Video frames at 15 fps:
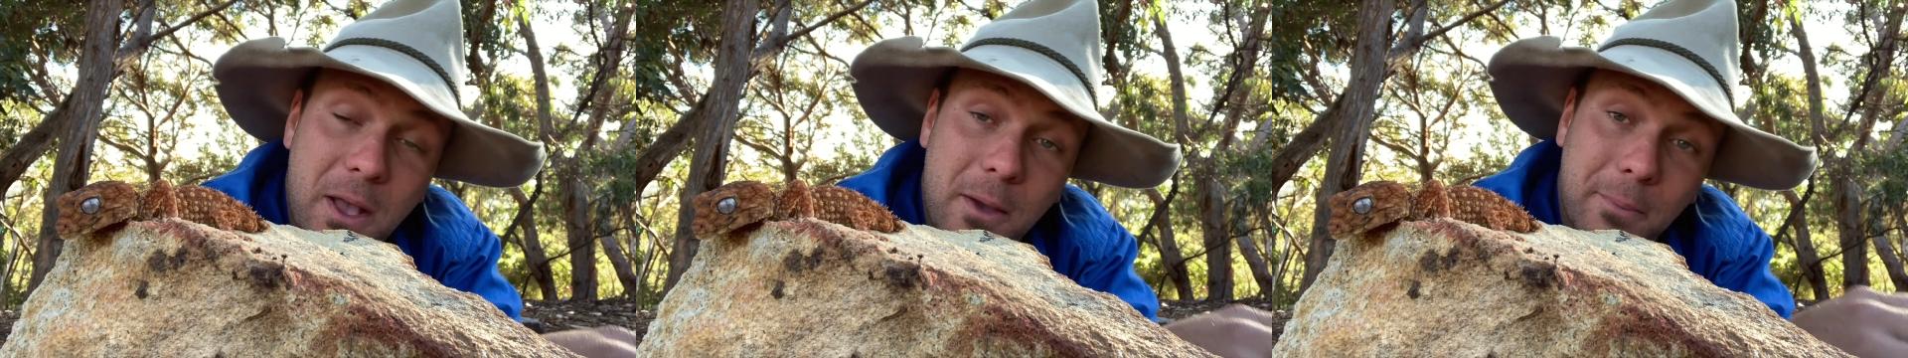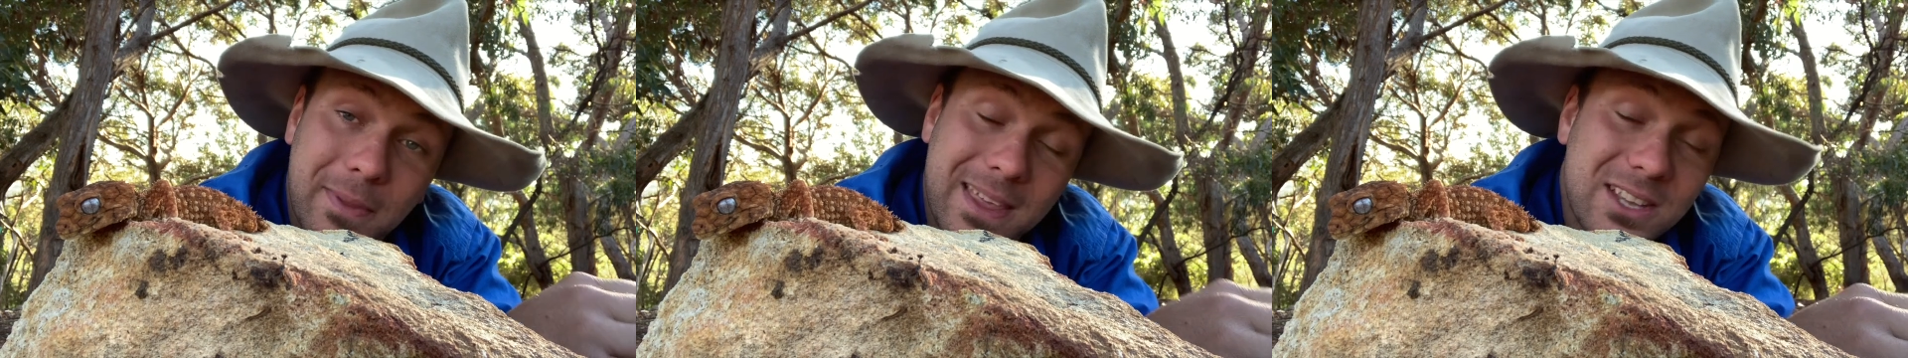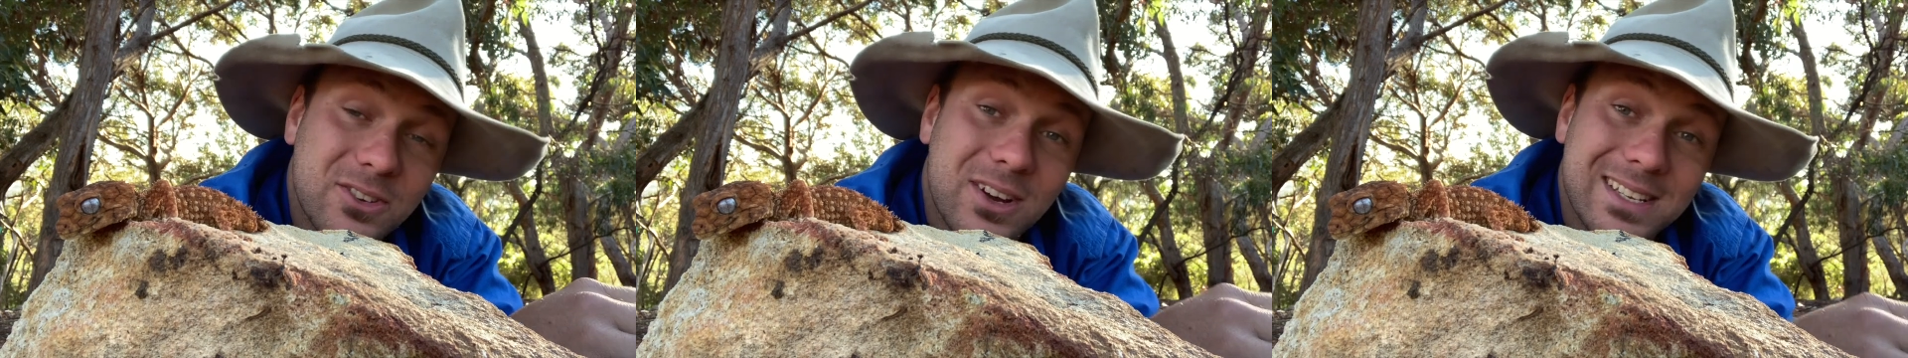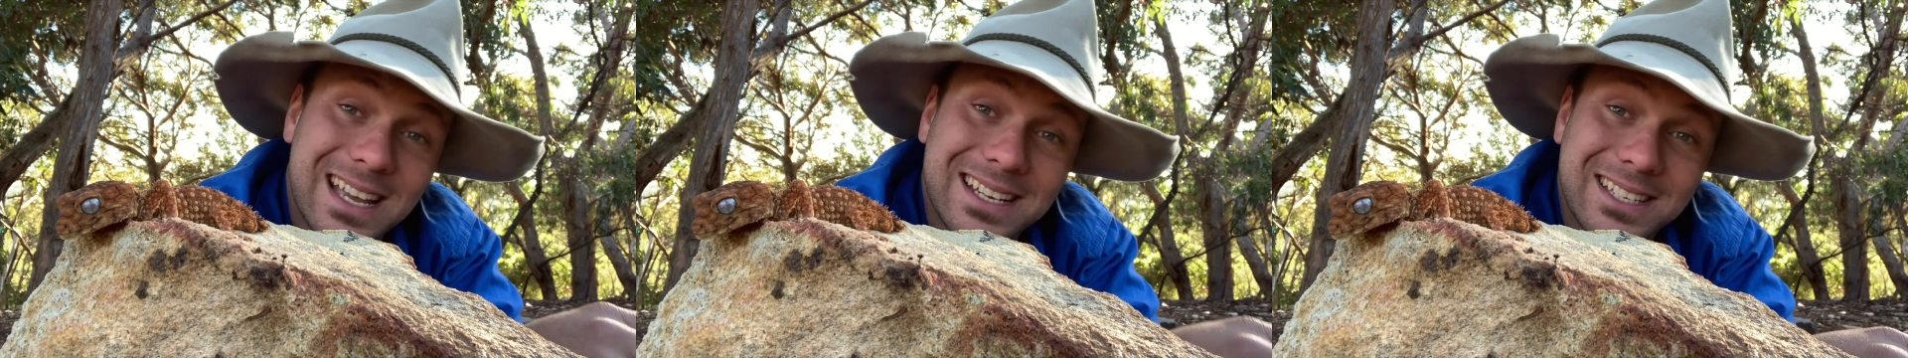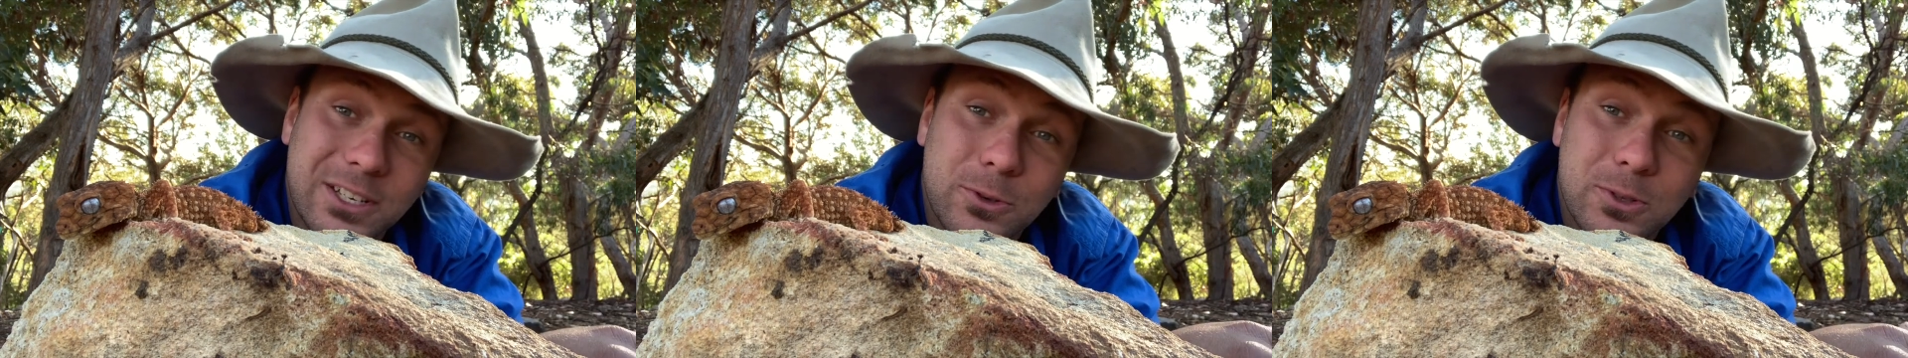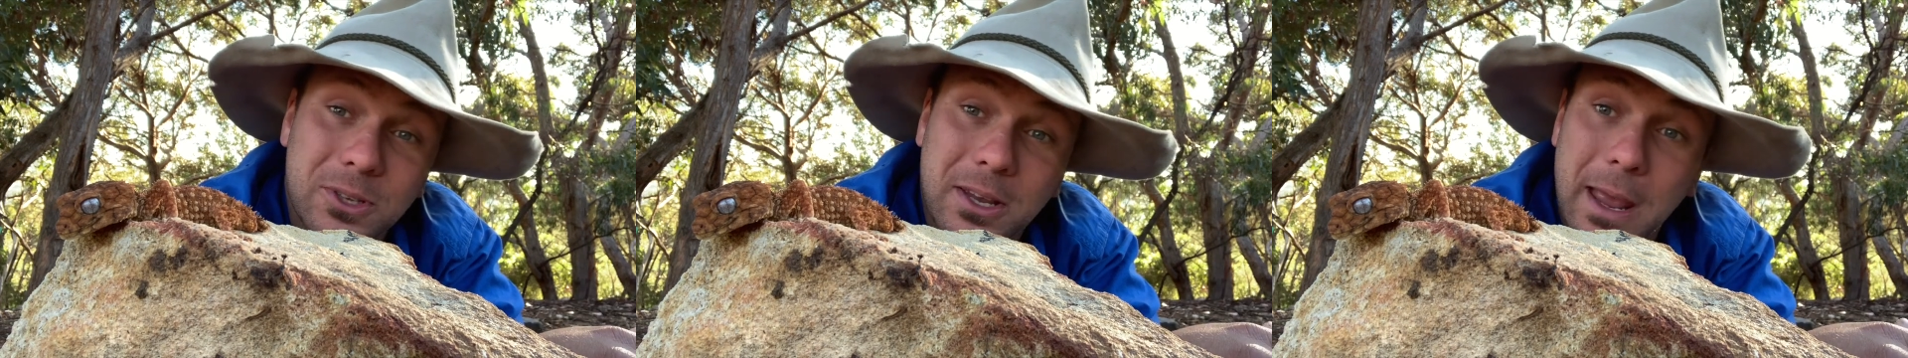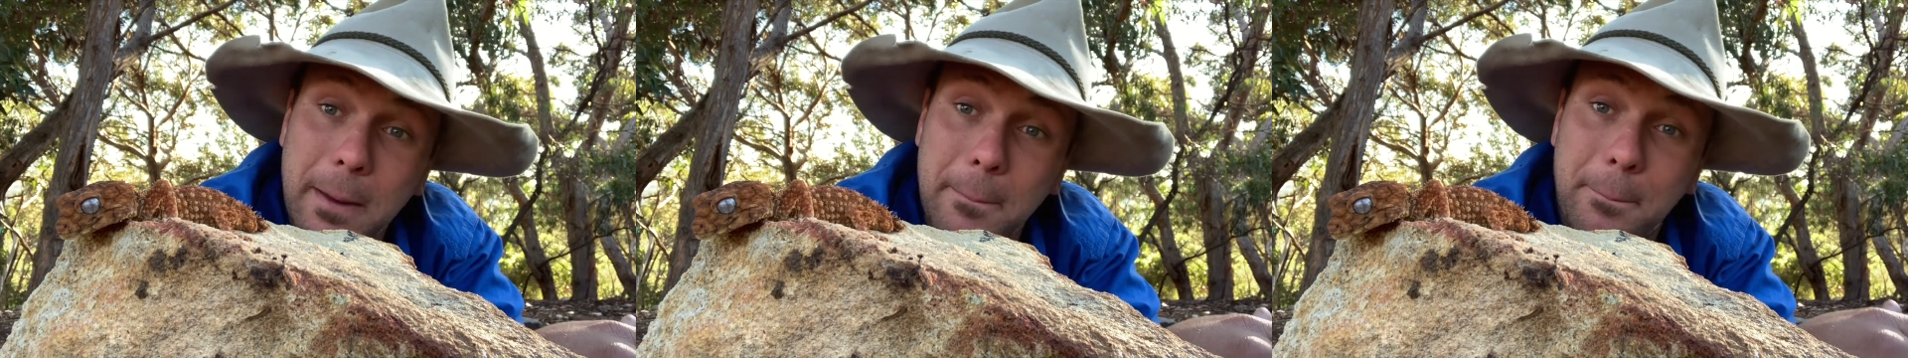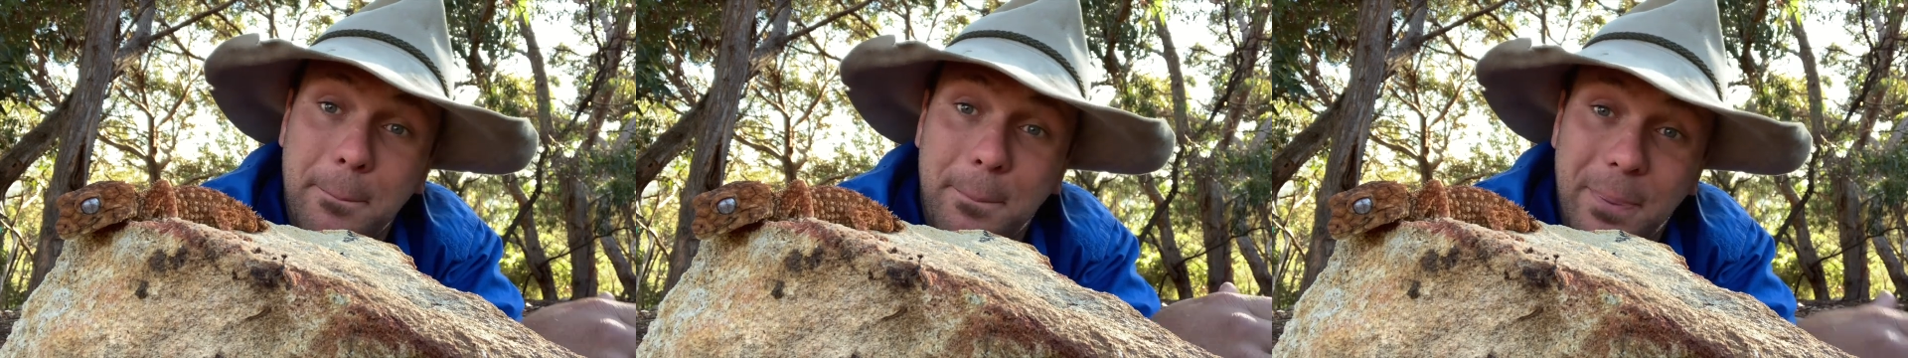But these guys actually also get
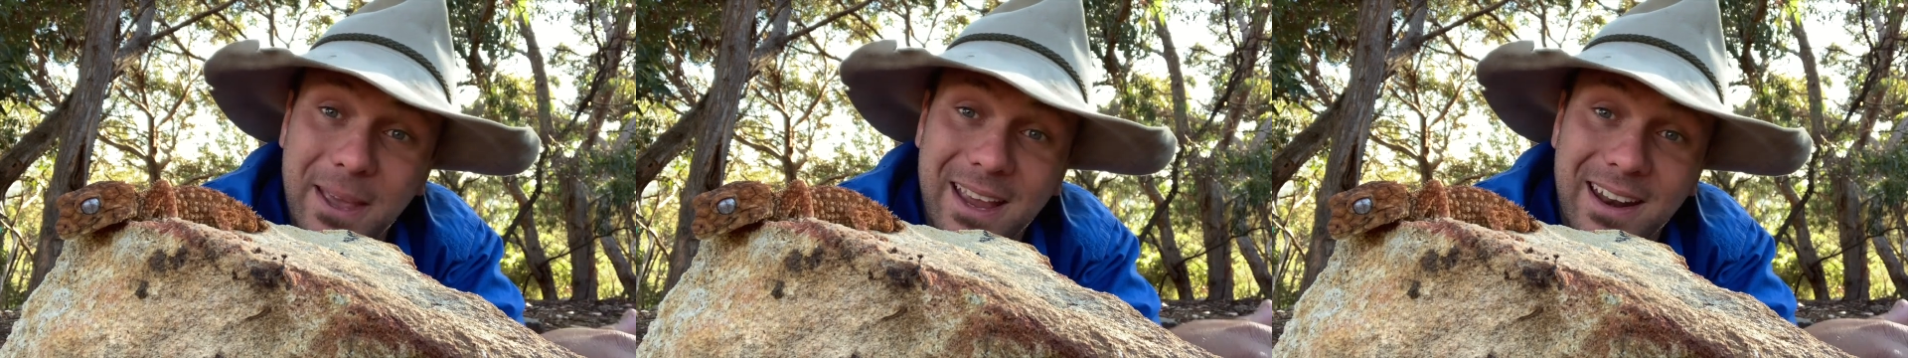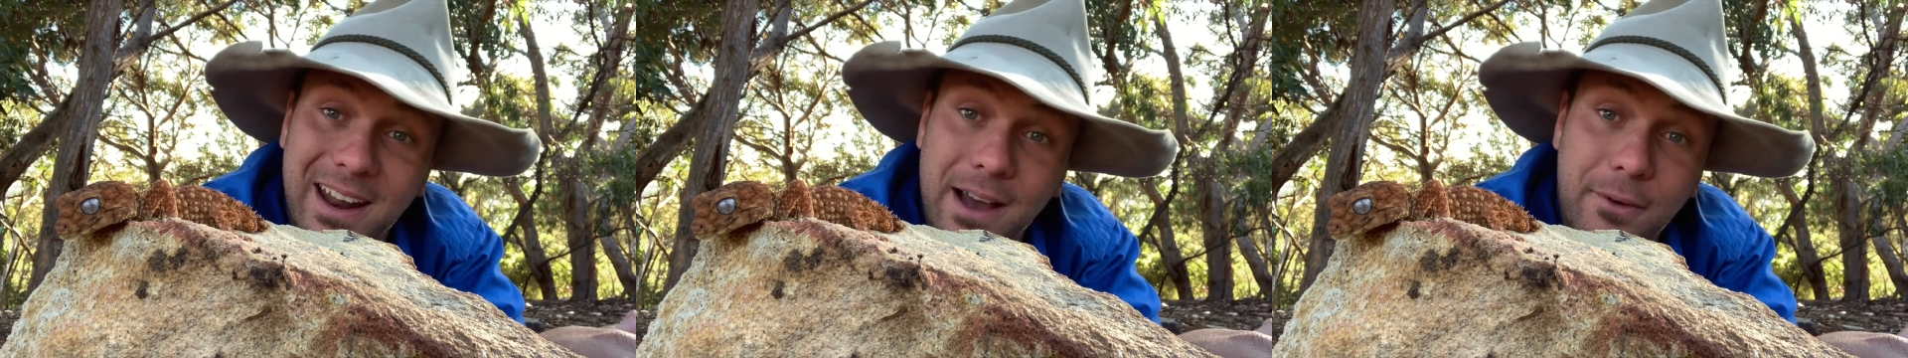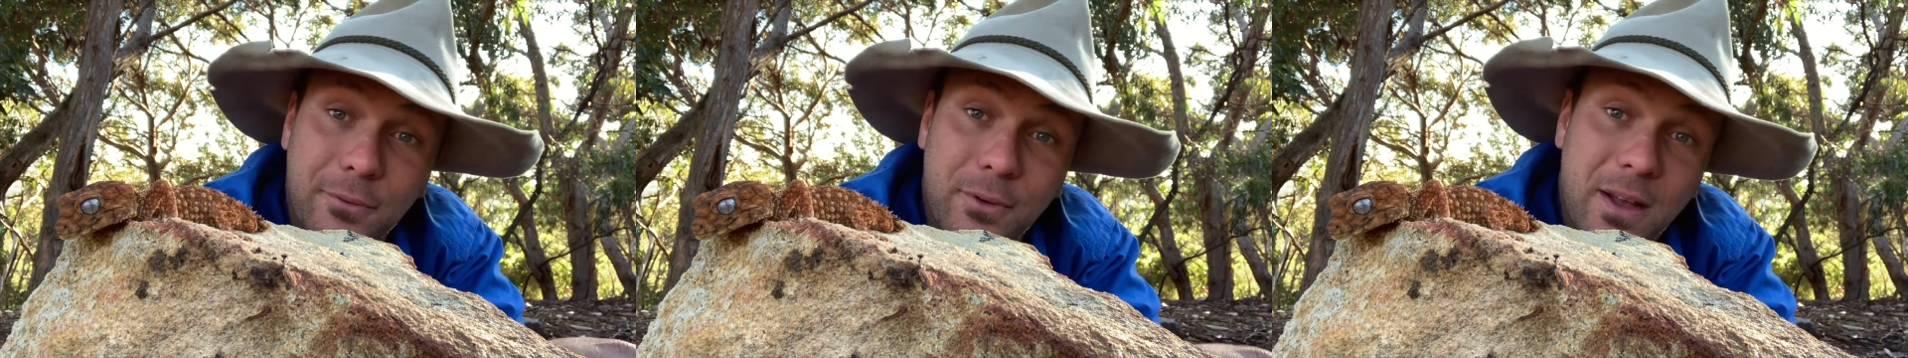big enough